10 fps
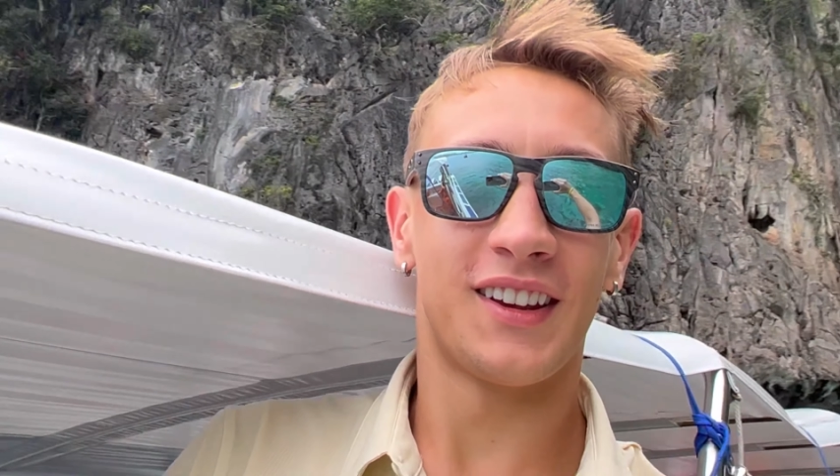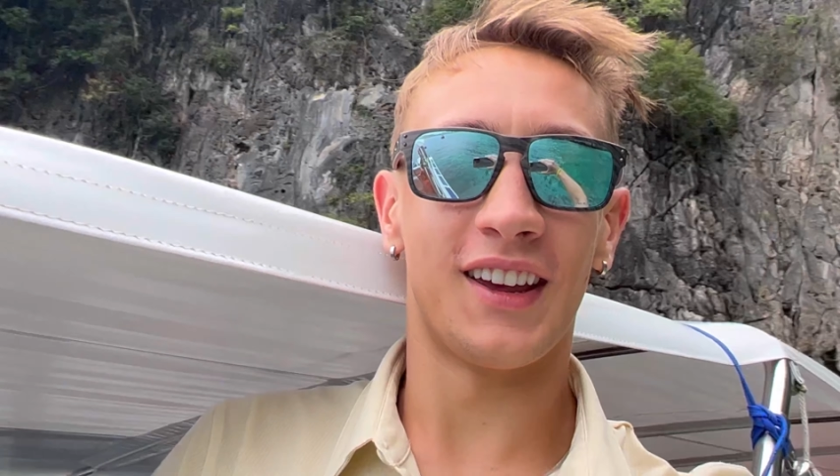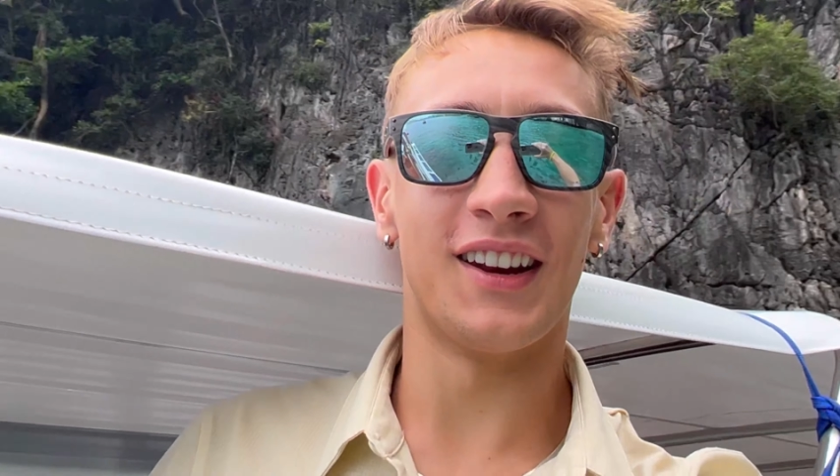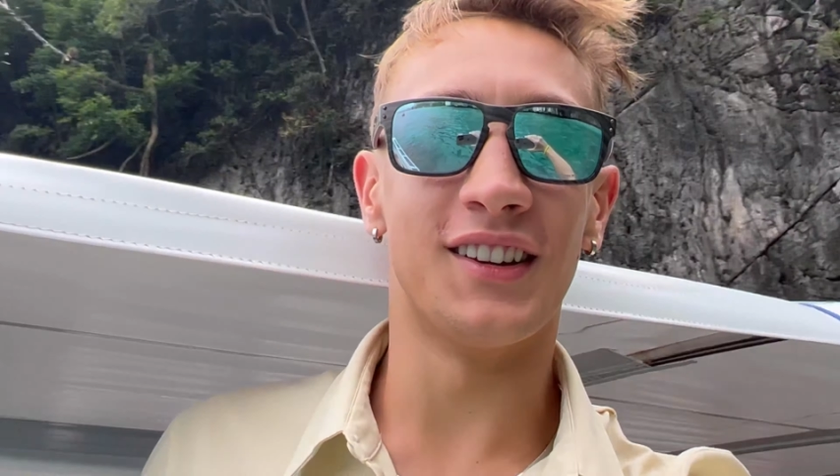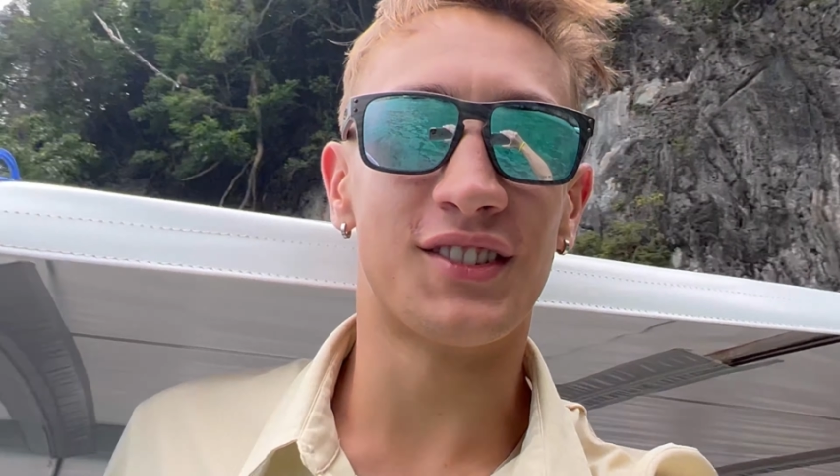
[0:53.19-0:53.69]

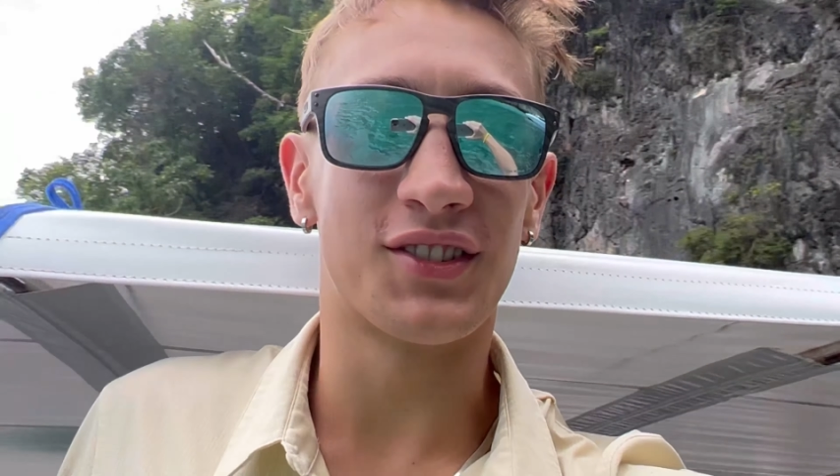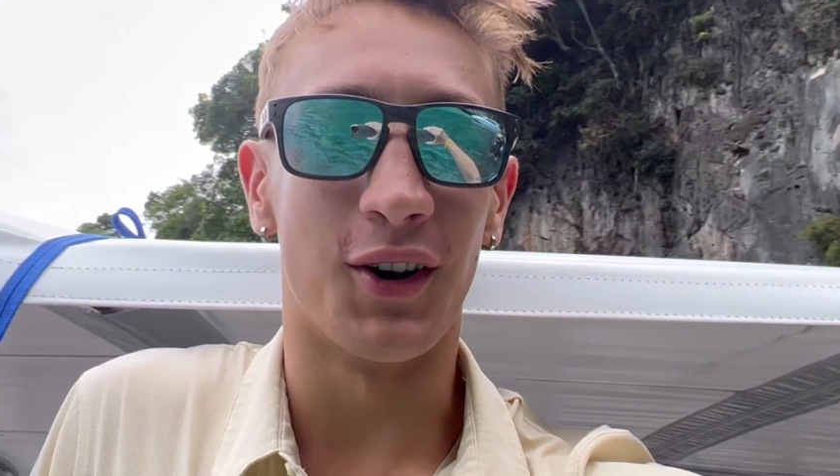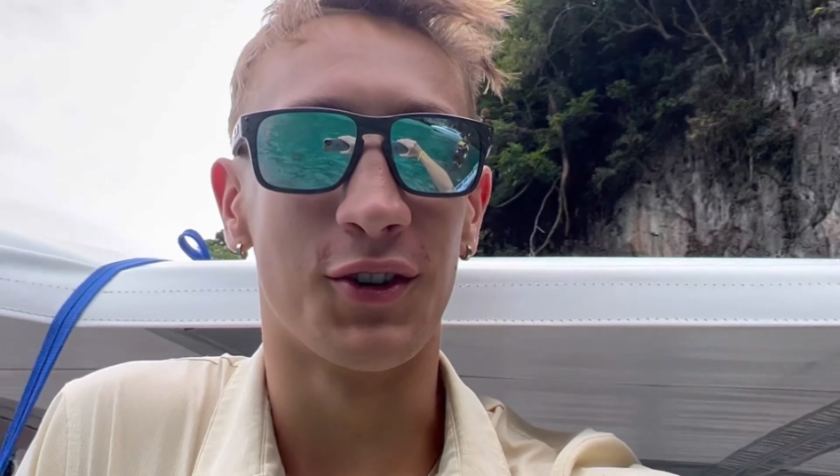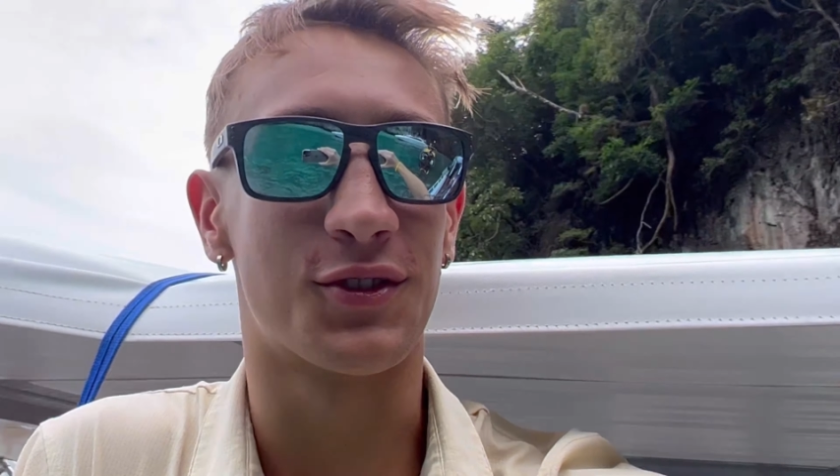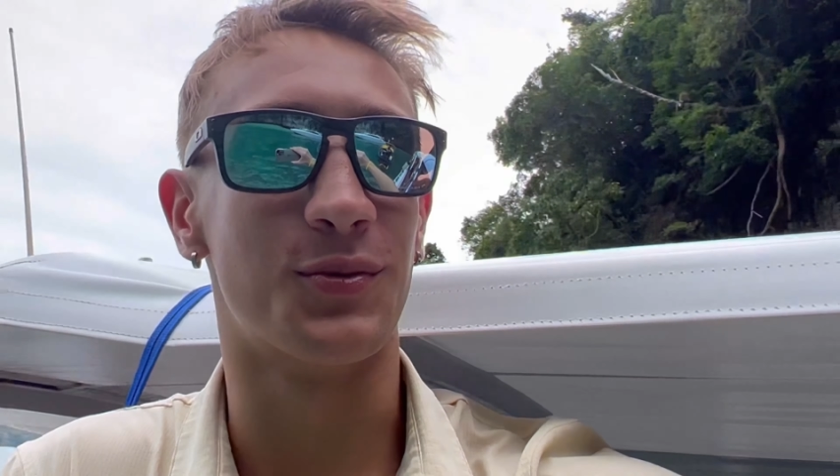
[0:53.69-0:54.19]
It is
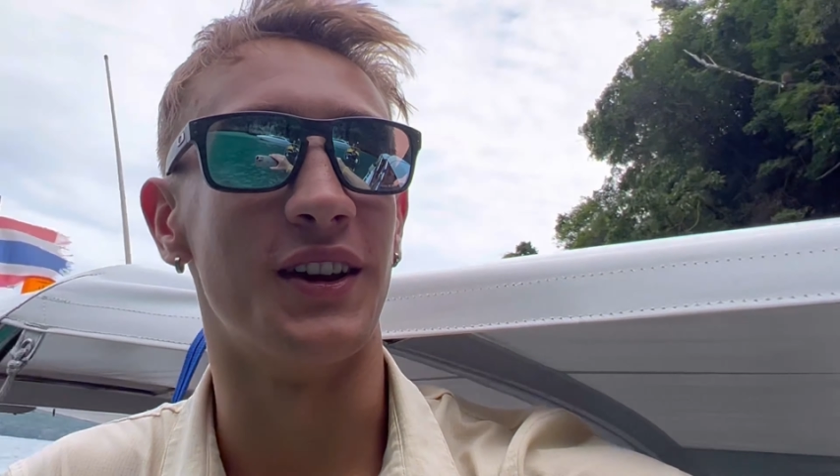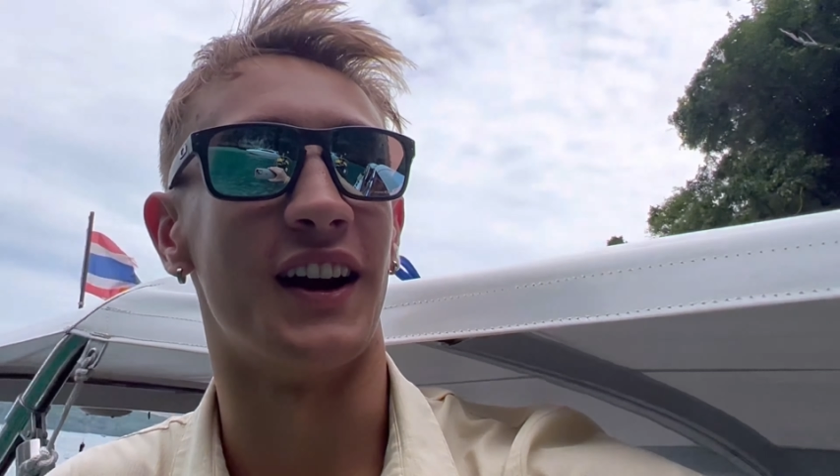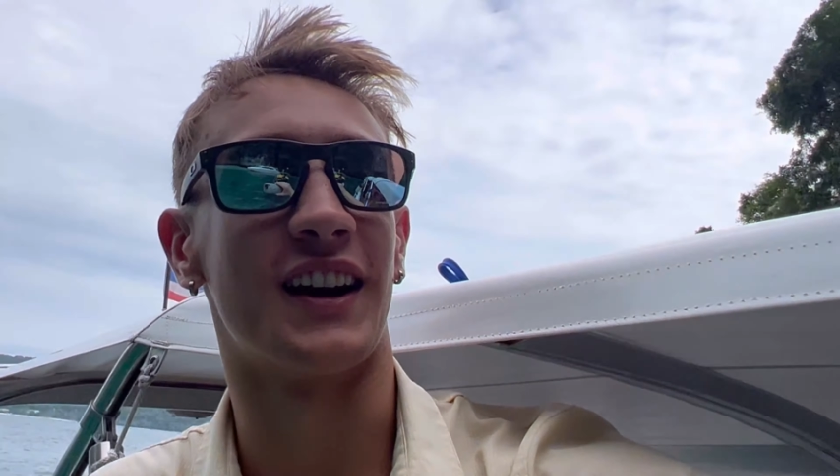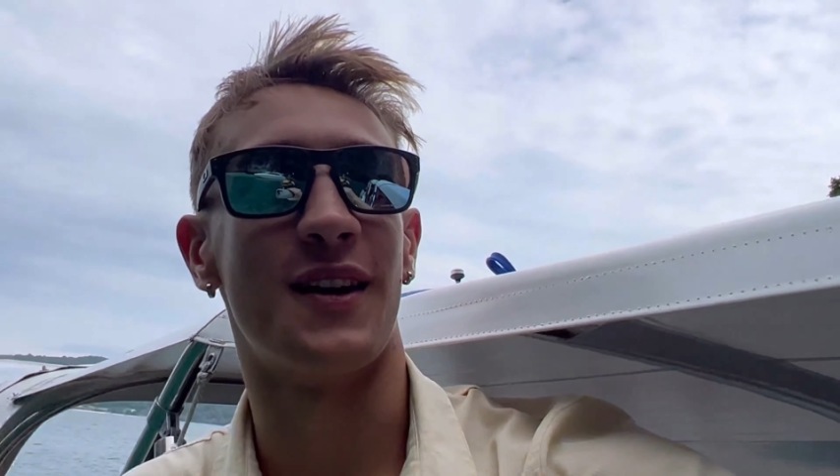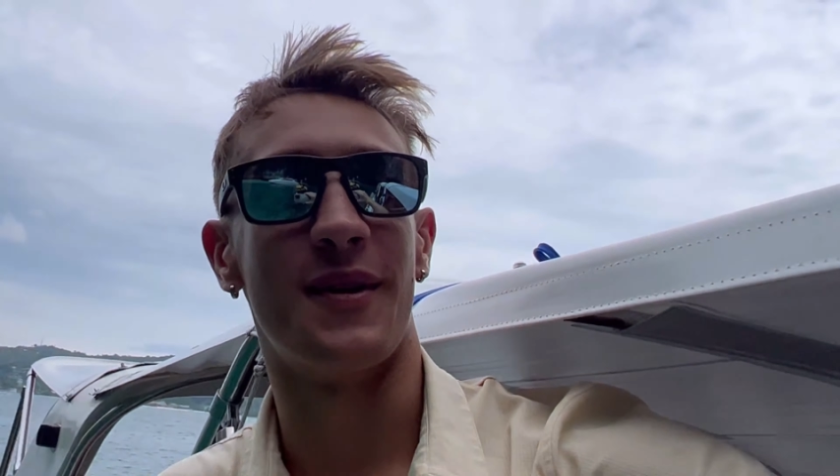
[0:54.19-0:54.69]
so sweet.
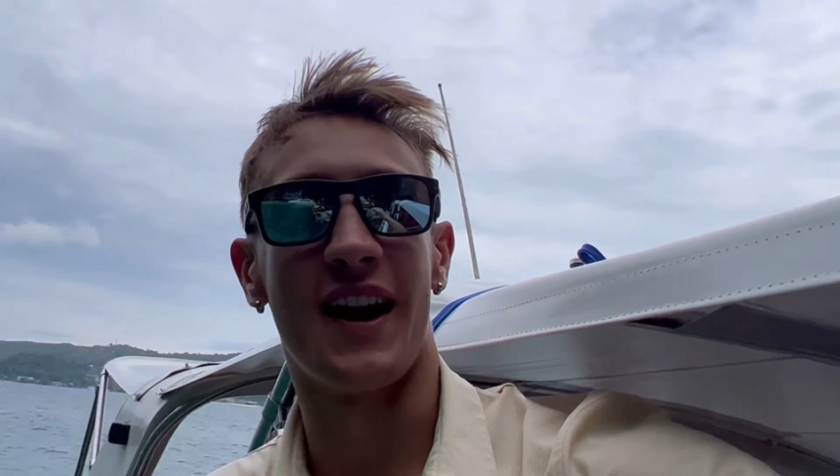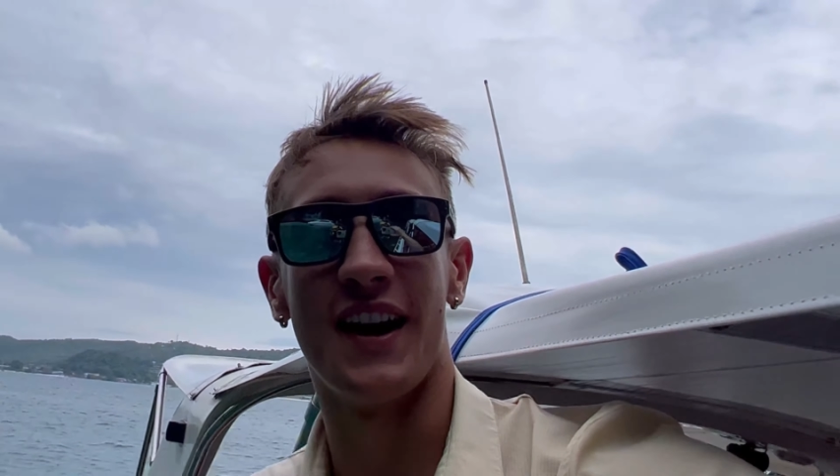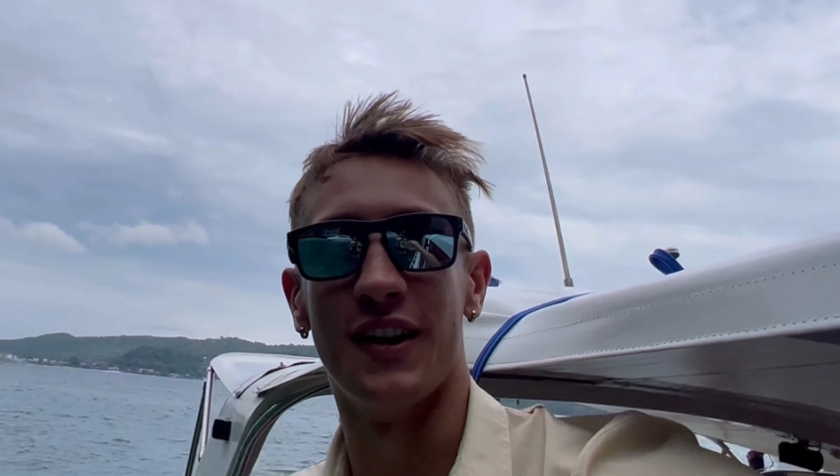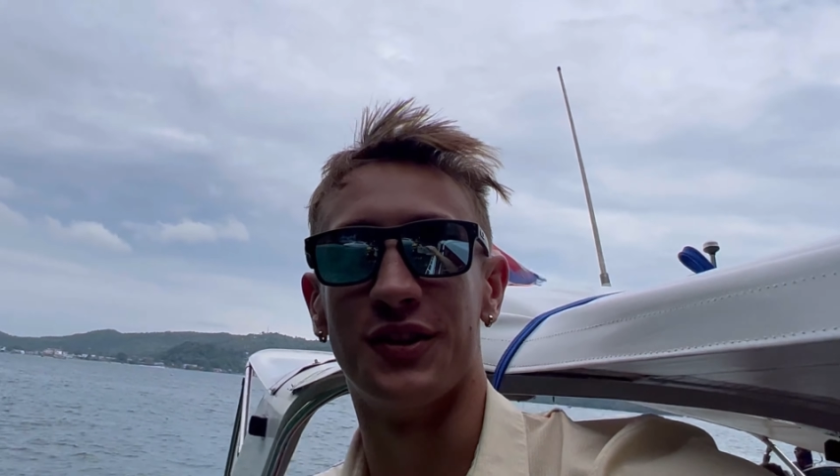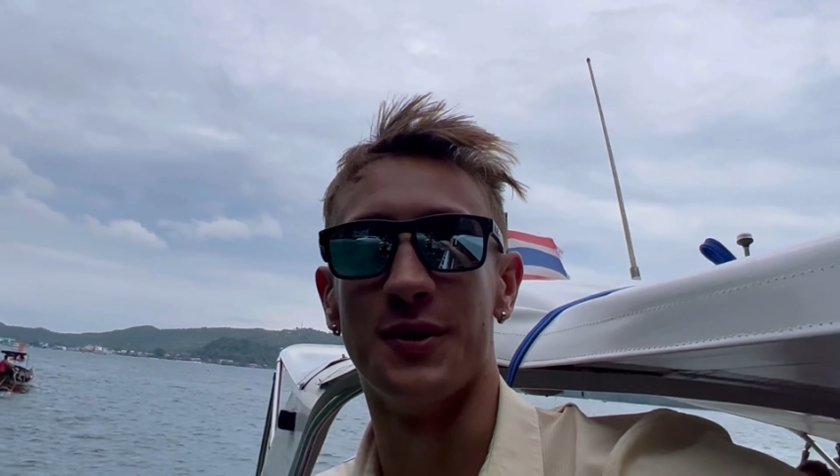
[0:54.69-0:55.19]
I got my
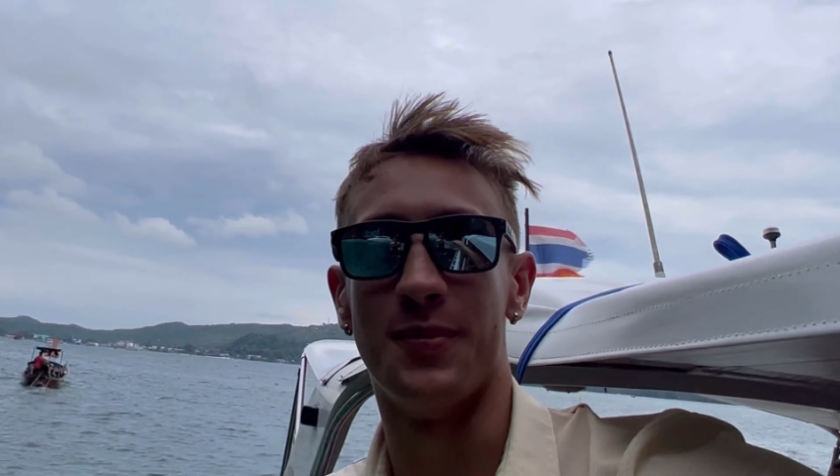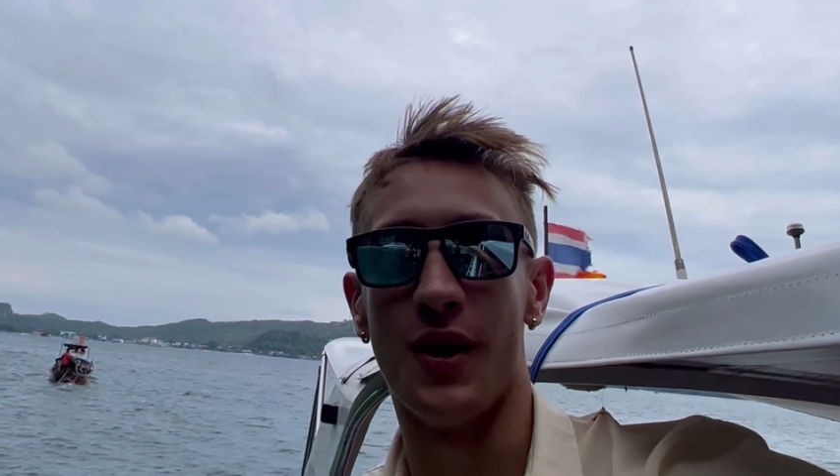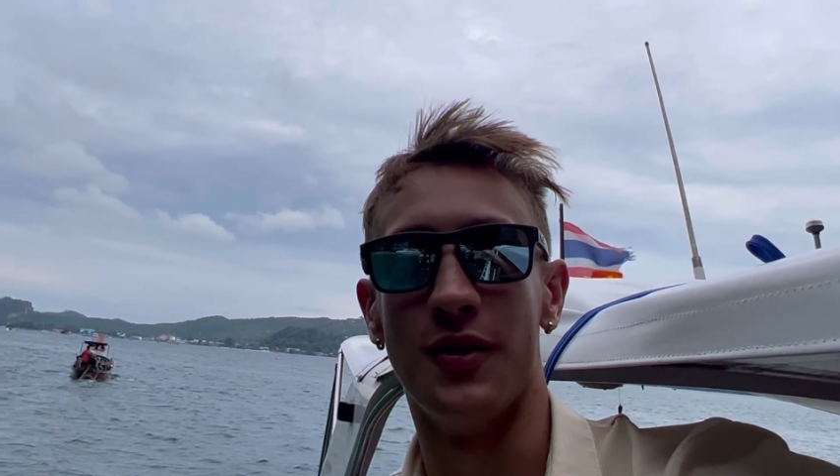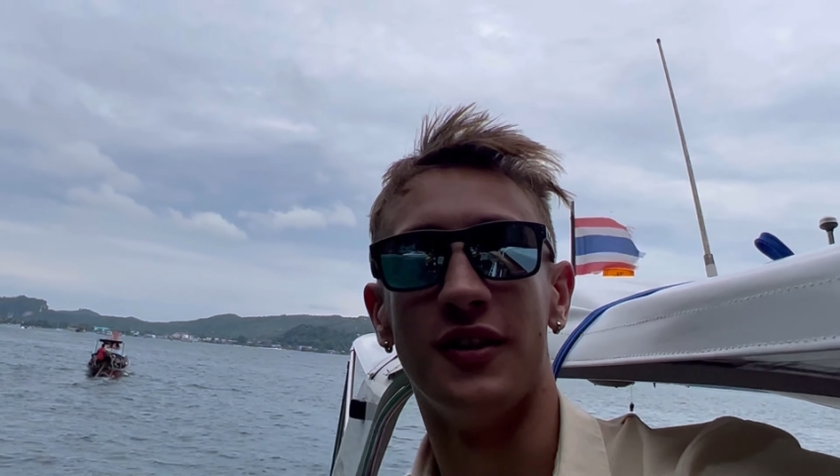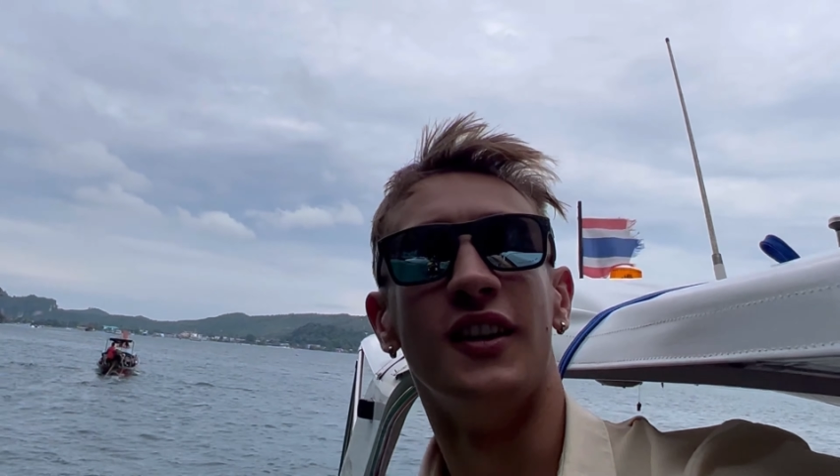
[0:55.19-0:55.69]
head out the
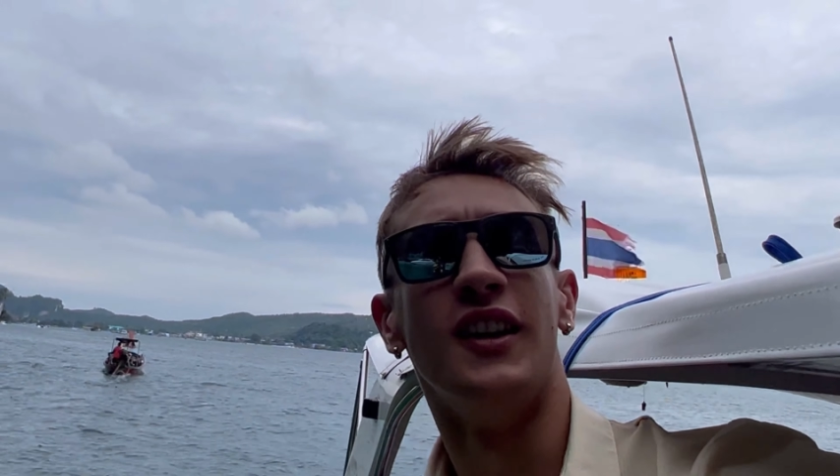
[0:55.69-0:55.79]
boat.